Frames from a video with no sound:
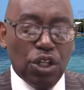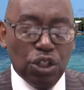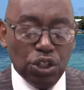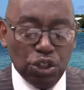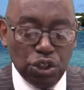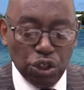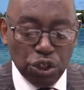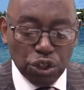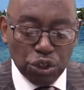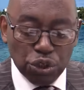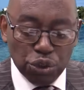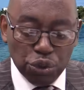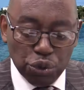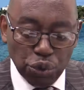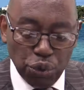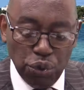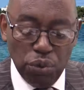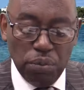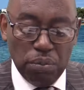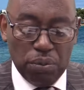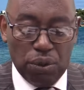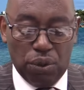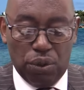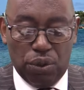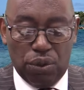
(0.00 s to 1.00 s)
to do
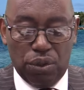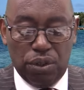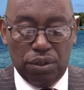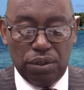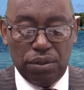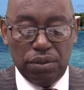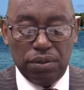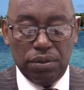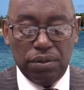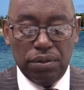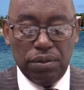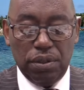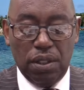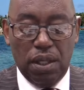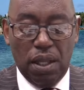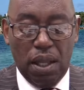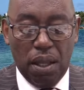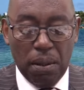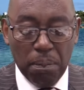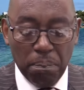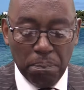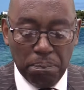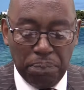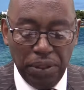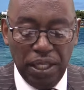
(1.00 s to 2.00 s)
more,
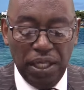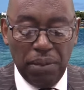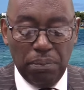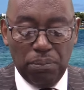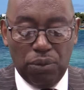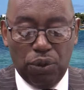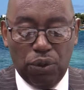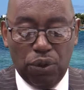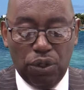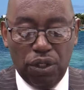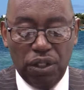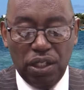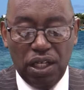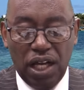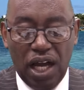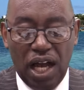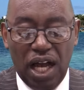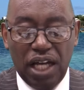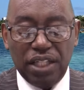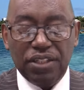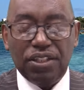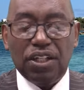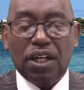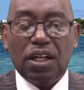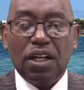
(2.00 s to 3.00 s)
be more,
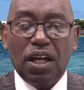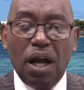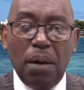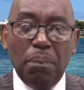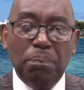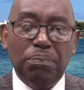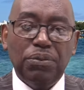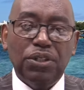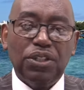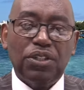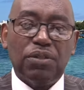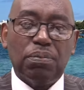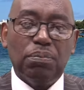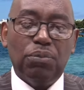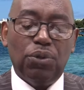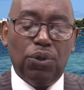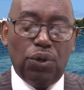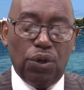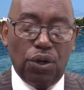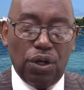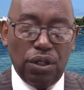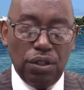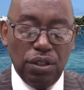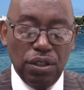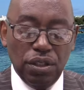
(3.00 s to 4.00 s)
and accomplish
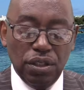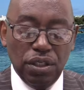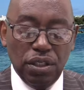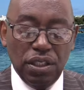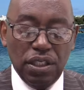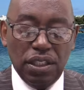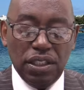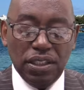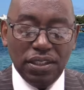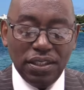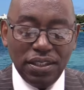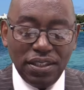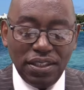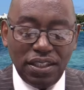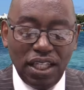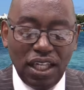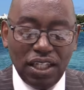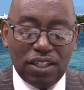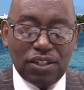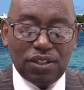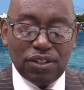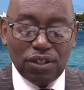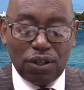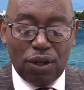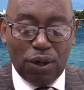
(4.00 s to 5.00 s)
more
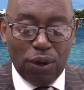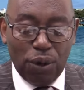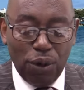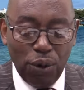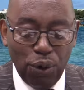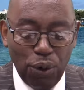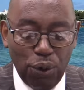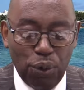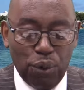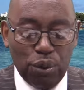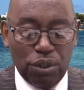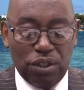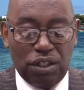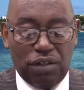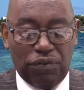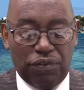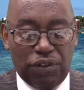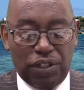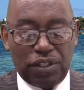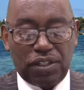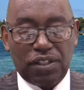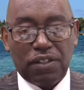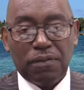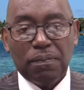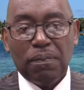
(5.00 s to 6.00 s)
takes a hold of
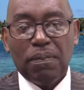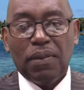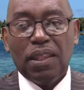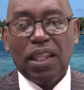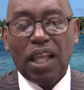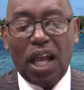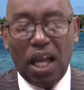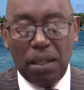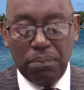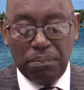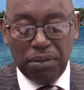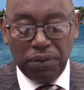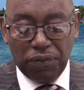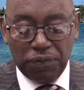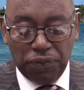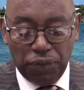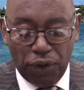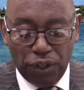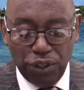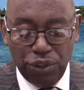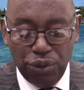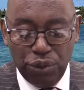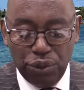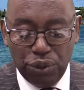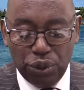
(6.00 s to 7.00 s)
us. And
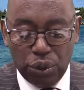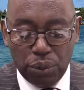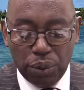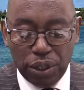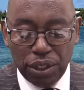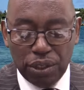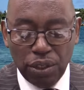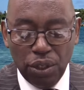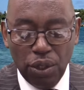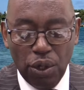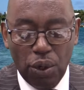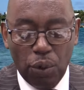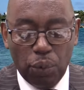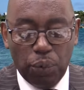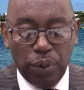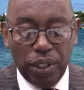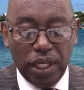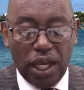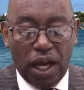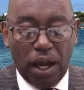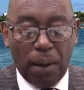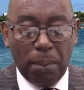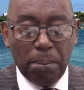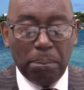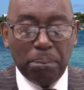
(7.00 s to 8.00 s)
before you know it, we
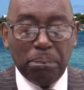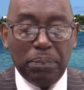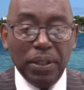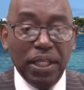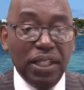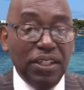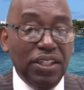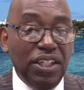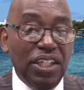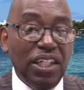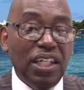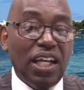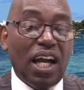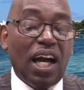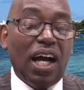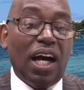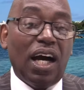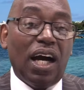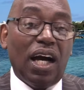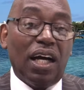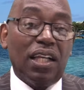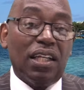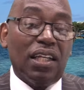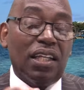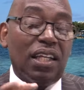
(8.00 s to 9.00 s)
are building
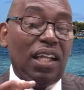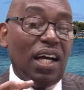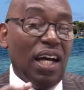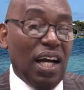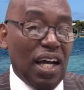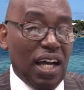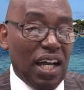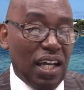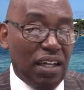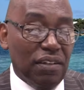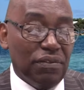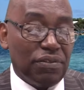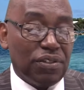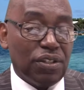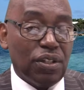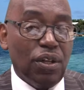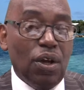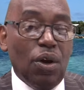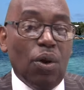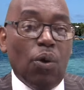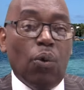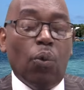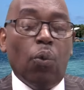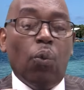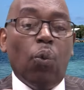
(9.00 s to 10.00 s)
our lives
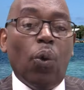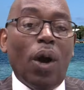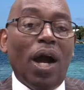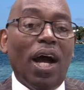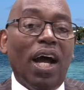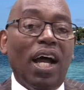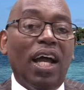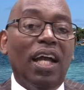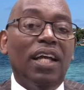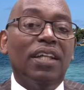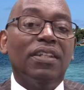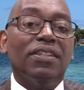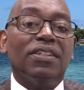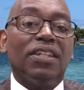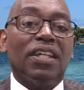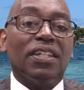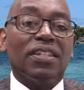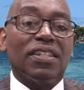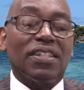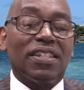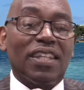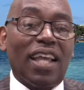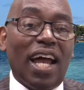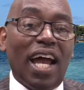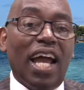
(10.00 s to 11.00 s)
while
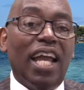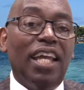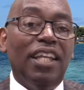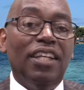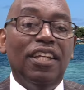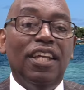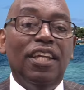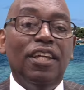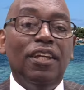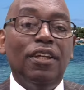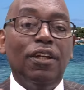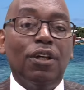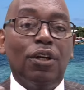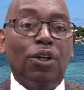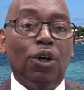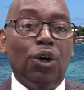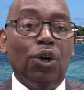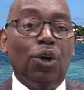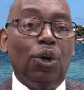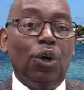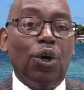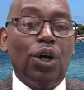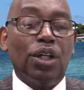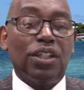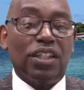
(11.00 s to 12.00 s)
designing
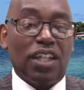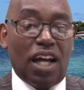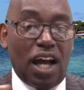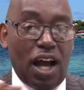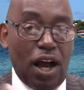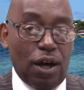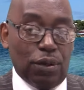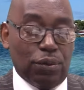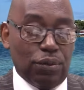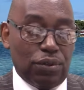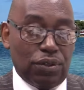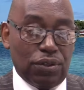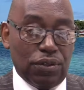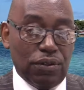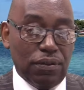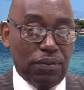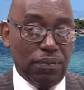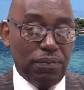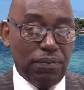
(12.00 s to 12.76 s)
God out.